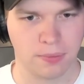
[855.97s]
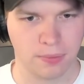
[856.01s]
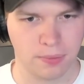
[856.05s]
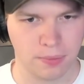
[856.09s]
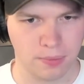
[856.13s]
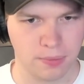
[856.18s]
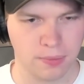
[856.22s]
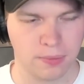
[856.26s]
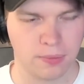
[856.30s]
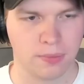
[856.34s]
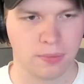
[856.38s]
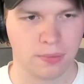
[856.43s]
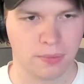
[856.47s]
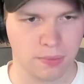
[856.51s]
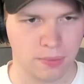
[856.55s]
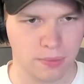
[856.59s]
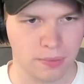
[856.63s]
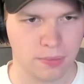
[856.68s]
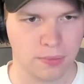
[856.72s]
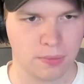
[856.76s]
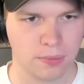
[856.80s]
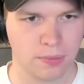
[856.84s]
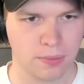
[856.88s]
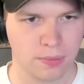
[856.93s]

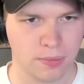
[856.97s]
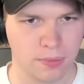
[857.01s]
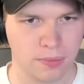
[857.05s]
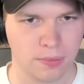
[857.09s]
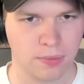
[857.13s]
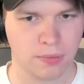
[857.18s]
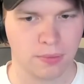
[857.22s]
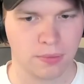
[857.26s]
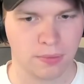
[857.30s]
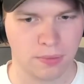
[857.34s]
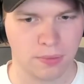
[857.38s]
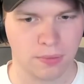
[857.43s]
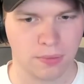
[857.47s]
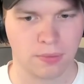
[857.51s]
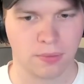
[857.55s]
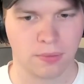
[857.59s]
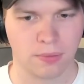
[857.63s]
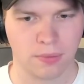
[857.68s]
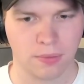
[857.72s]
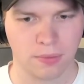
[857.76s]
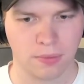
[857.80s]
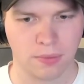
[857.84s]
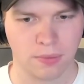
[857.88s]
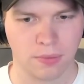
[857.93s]

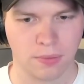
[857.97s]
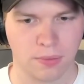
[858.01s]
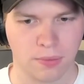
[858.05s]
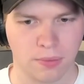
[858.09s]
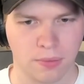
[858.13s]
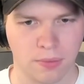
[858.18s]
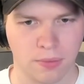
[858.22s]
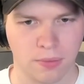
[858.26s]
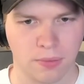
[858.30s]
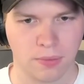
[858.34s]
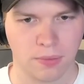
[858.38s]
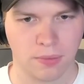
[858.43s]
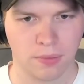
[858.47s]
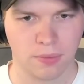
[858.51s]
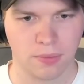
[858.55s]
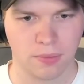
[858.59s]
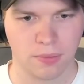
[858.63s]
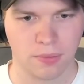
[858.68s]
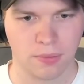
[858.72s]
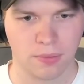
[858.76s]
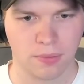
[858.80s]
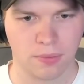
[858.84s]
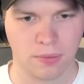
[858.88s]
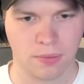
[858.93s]

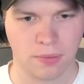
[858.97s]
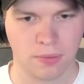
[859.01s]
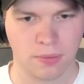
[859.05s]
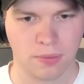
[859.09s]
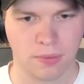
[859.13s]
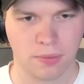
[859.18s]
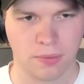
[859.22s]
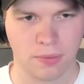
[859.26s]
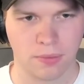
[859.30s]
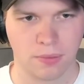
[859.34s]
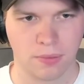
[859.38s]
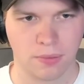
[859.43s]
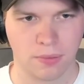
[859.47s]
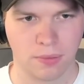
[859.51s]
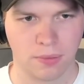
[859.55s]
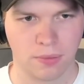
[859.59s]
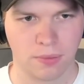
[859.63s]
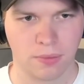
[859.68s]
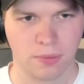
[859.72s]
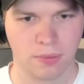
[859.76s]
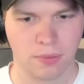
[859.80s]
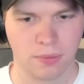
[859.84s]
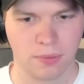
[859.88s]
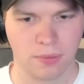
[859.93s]

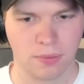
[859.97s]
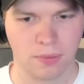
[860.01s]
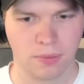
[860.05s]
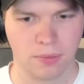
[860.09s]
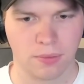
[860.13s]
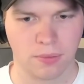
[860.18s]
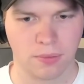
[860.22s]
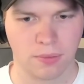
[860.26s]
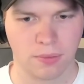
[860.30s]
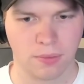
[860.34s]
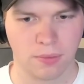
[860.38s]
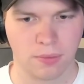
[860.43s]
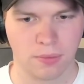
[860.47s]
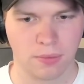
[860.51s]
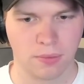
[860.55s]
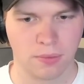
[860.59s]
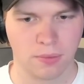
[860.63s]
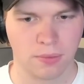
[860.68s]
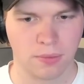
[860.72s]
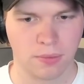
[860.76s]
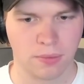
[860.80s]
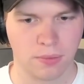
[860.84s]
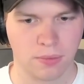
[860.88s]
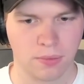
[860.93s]

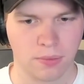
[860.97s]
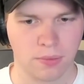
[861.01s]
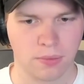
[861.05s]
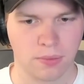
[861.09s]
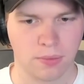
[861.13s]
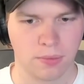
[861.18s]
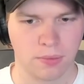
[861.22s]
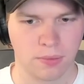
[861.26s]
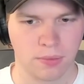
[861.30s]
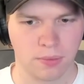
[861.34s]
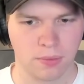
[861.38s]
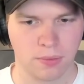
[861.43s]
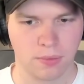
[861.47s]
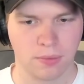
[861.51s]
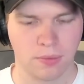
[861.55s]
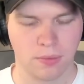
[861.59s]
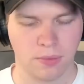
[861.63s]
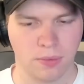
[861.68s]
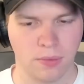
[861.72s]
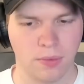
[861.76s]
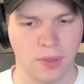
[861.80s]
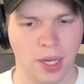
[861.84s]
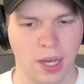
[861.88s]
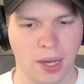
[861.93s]

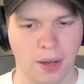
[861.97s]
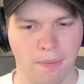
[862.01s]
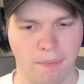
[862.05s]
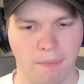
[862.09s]
(silent)